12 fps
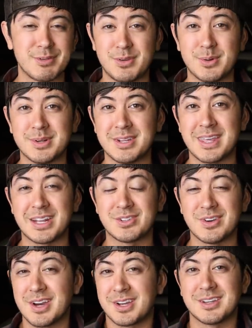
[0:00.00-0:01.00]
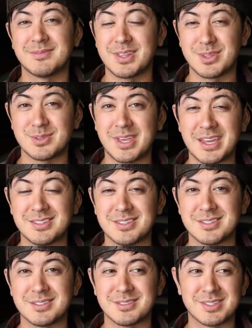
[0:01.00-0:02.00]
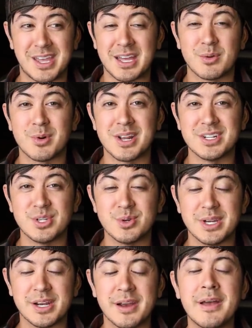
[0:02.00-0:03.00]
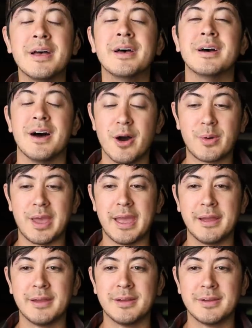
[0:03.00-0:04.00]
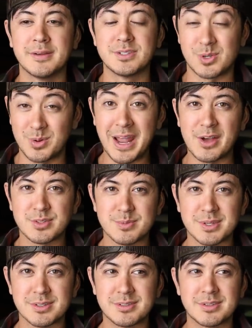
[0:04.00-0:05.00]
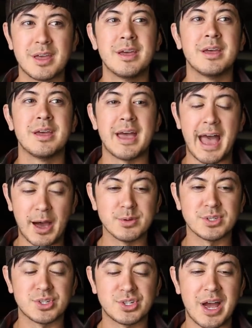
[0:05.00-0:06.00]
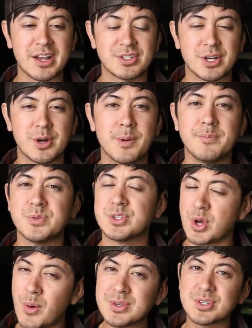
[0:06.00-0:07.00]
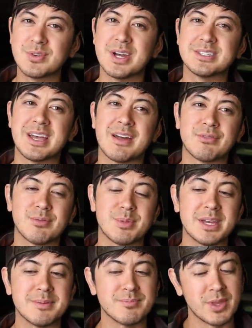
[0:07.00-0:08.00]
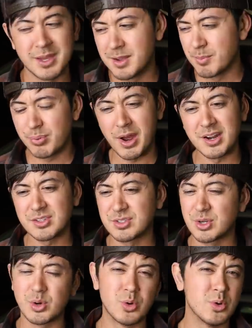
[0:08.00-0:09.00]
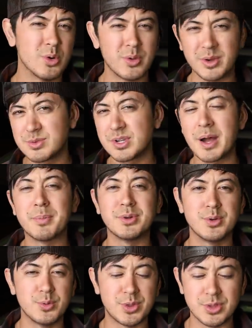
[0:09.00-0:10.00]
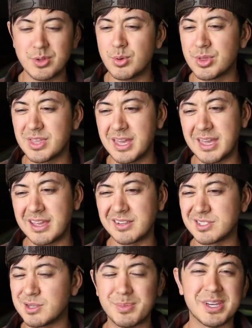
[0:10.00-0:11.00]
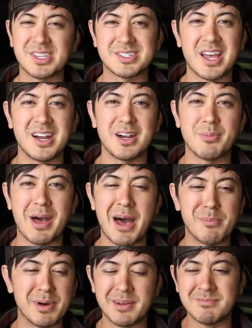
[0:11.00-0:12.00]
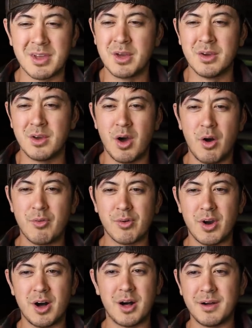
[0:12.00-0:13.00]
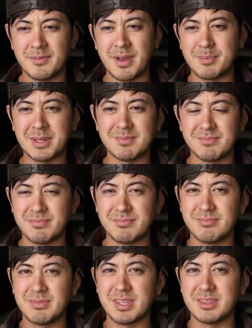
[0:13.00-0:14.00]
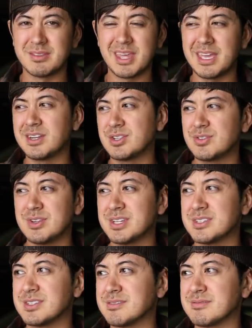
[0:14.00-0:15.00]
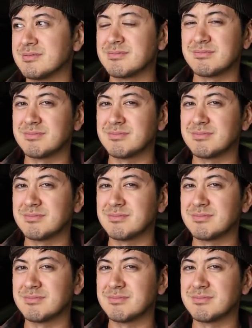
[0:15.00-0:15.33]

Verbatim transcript: that truck and those cases. It's kind of what I do here. Okay, so announcements. I was at SHOT Show. It's always a great time for me. Products are cool. There was a couple new things to be excited about, but overall, I mean, the industry isn't,